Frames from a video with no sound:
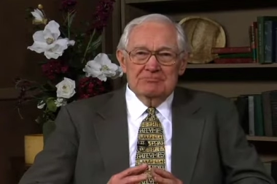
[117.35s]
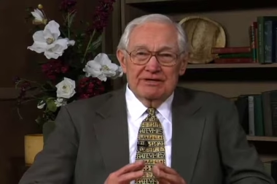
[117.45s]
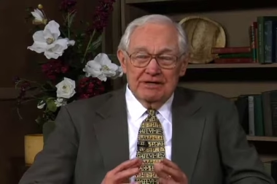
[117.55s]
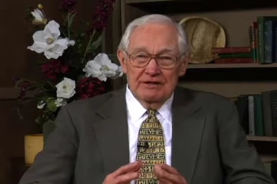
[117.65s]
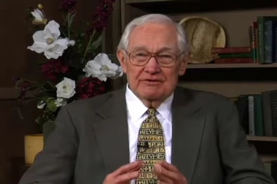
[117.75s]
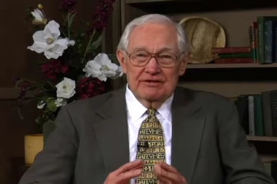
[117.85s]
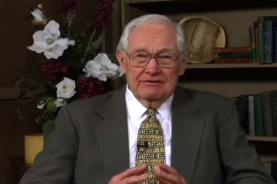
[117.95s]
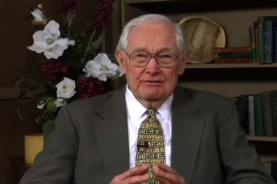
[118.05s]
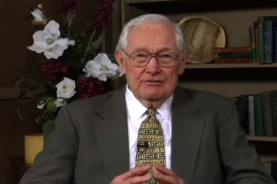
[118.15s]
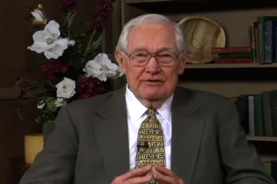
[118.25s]
because
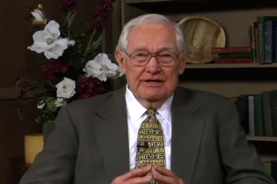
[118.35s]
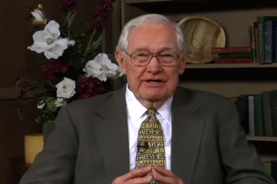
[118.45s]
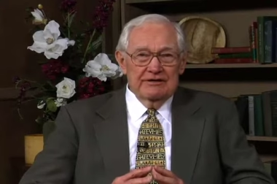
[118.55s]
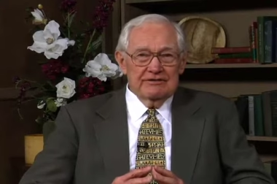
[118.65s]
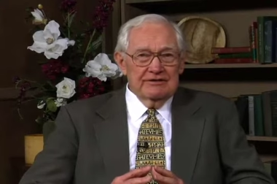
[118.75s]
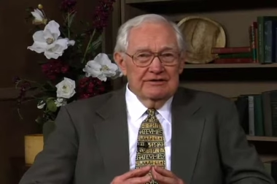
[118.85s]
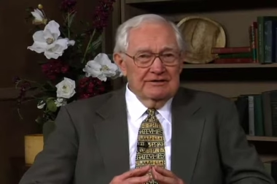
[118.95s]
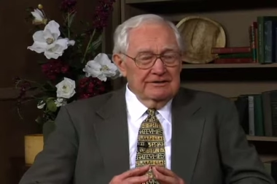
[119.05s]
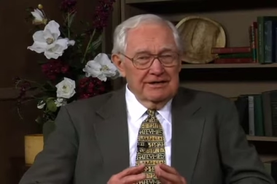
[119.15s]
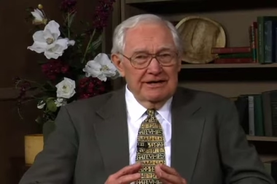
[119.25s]
in those days,
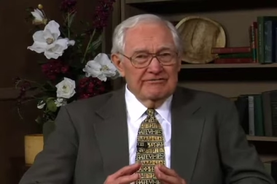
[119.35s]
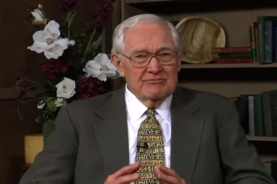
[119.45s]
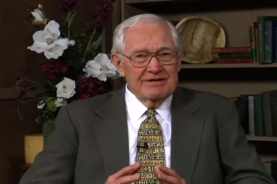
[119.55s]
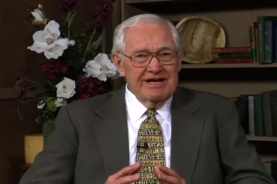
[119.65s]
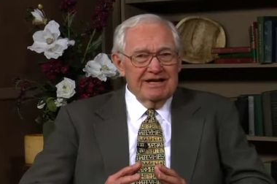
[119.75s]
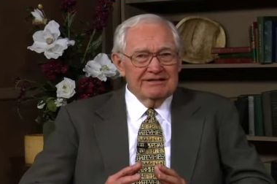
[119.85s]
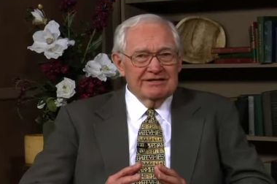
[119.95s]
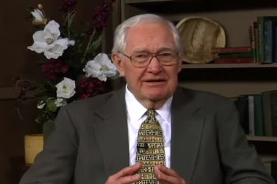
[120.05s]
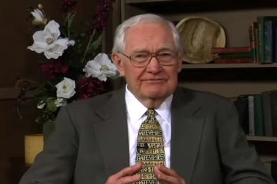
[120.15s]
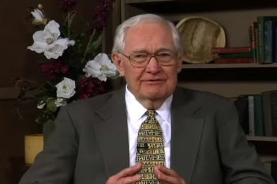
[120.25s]
not everybody had a
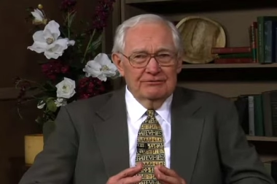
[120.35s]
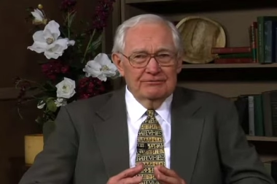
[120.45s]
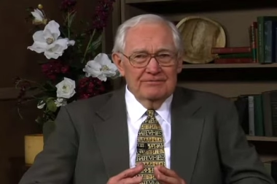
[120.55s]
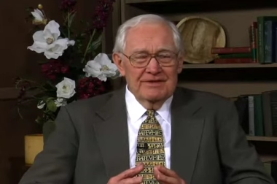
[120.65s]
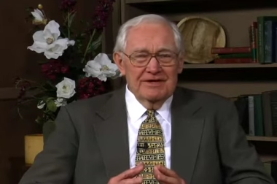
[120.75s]
telephone.